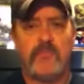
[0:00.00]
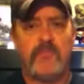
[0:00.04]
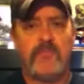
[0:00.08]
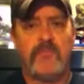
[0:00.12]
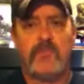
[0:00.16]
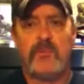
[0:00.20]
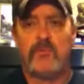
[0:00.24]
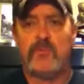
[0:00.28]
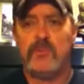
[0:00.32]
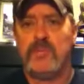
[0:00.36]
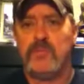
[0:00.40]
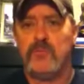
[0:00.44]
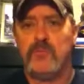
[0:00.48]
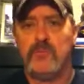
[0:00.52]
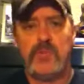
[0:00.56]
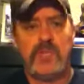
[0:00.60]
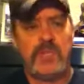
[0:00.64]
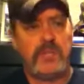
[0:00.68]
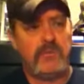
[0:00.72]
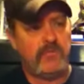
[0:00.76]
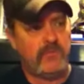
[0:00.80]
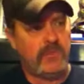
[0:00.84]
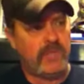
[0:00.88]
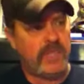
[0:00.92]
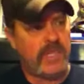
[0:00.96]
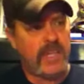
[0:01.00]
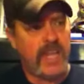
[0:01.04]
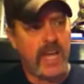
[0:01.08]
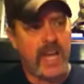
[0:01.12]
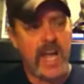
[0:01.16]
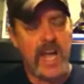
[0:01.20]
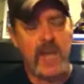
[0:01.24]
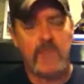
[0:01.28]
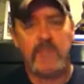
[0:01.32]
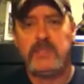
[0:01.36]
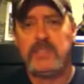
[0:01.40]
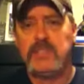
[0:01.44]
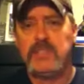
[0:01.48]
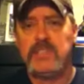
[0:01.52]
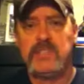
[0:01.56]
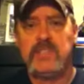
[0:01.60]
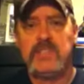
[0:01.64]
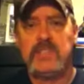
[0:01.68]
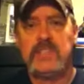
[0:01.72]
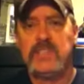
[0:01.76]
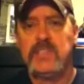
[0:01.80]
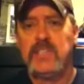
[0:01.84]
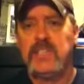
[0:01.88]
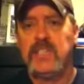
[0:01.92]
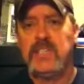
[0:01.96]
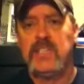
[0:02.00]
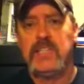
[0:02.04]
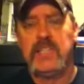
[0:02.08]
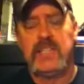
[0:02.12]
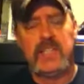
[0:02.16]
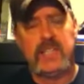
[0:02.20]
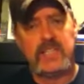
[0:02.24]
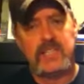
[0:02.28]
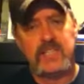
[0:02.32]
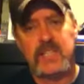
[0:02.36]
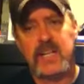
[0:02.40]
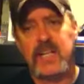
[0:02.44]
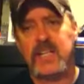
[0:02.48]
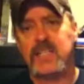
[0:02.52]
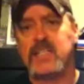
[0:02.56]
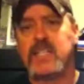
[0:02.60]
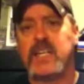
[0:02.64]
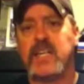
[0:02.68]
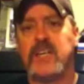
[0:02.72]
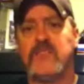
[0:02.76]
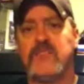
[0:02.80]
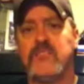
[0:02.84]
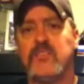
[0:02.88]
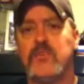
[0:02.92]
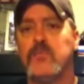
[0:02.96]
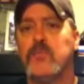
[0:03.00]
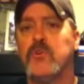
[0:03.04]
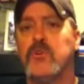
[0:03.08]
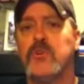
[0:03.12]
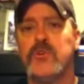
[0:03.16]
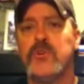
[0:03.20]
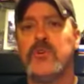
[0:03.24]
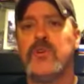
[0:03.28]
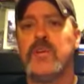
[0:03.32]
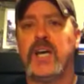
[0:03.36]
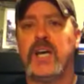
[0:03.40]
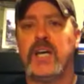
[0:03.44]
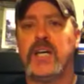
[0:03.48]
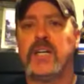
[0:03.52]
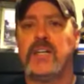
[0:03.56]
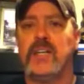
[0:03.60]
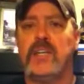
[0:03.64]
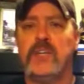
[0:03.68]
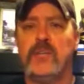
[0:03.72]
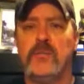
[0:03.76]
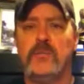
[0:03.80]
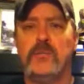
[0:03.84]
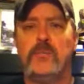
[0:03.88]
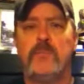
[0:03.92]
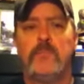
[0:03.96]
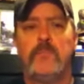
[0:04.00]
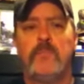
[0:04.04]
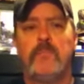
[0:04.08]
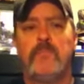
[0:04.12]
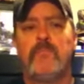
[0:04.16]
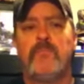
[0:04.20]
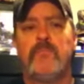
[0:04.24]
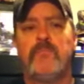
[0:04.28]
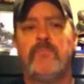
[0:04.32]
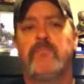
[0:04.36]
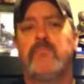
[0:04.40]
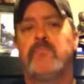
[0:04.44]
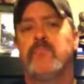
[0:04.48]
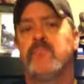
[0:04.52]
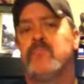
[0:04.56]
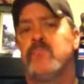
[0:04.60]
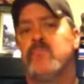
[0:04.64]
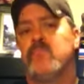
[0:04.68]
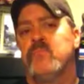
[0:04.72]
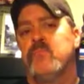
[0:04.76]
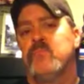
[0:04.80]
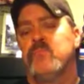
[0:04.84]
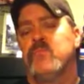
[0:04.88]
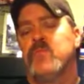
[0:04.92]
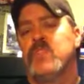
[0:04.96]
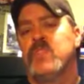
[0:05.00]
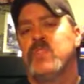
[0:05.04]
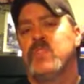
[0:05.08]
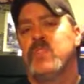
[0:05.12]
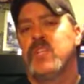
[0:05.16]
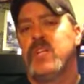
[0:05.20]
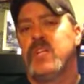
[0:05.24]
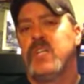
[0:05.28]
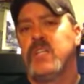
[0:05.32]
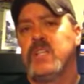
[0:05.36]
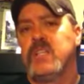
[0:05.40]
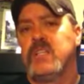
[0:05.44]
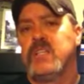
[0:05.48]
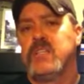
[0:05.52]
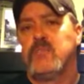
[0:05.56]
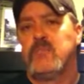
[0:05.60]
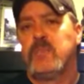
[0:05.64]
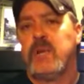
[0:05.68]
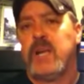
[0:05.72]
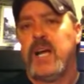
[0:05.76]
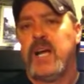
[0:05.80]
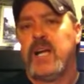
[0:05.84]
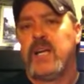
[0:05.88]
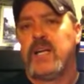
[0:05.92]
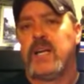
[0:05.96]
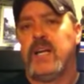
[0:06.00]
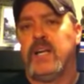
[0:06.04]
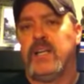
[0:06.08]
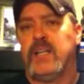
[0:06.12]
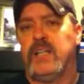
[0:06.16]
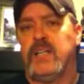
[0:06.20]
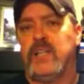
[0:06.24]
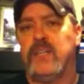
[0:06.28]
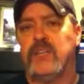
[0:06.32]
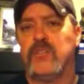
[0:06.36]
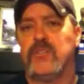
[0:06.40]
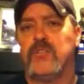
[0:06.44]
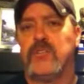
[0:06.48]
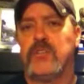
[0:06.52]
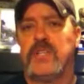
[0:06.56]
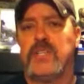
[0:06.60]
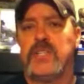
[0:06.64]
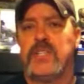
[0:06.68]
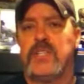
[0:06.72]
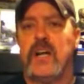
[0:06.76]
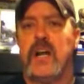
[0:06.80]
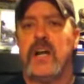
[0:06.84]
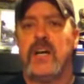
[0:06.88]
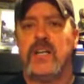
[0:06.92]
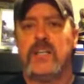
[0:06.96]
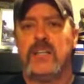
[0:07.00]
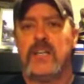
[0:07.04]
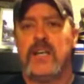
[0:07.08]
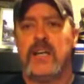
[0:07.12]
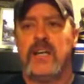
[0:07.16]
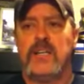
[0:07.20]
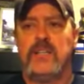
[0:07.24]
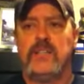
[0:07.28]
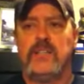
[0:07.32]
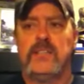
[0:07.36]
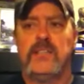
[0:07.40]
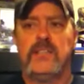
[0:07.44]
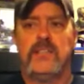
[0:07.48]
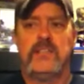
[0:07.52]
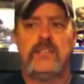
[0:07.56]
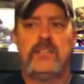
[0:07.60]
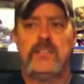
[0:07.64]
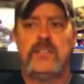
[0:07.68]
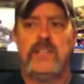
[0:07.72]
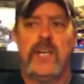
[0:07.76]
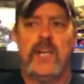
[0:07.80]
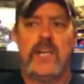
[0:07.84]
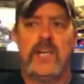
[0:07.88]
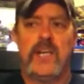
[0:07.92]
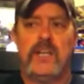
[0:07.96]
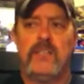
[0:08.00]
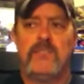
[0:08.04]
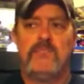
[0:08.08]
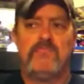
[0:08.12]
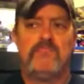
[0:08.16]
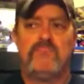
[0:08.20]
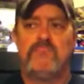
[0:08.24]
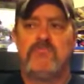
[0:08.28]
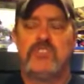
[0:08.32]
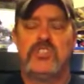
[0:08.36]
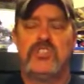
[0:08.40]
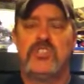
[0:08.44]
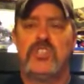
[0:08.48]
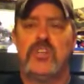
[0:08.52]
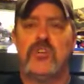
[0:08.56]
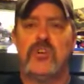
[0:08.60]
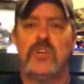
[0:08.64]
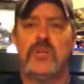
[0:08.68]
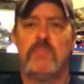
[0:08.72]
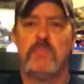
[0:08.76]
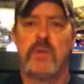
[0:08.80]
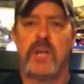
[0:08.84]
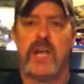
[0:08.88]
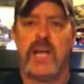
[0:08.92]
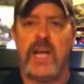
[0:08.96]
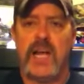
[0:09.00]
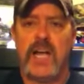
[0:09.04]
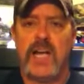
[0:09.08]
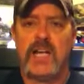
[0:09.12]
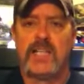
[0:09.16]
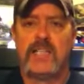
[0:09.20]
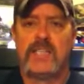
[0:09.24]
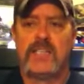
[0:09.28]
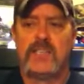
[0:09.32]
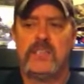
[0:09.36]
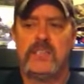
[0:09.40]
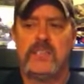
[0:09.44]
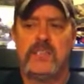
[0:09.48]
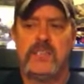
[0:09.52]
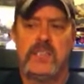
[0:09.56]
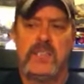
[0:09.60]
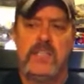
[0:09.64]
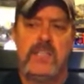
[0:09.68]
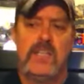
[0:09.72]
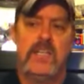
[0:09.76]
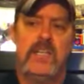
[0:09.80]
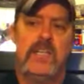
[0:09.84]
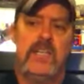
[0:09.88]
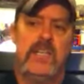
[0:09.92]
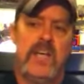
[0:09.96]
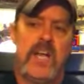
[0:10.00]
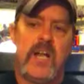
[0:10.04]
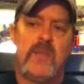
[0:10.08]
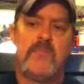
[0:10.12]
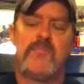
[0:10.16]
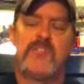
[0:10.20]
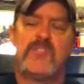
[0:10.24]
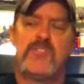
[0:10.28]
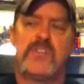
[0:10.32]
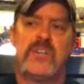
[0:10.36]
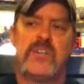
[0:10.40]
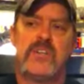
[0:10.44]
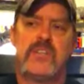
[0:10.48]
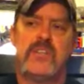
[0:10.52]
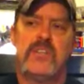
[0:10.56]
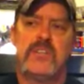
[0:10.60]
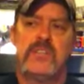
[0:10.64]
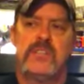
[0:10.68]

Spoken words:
When it happens and it's not safe no more, you got to go. Say that it's a blackout. You know, the grid's gone down and it's totally black. And I'm sure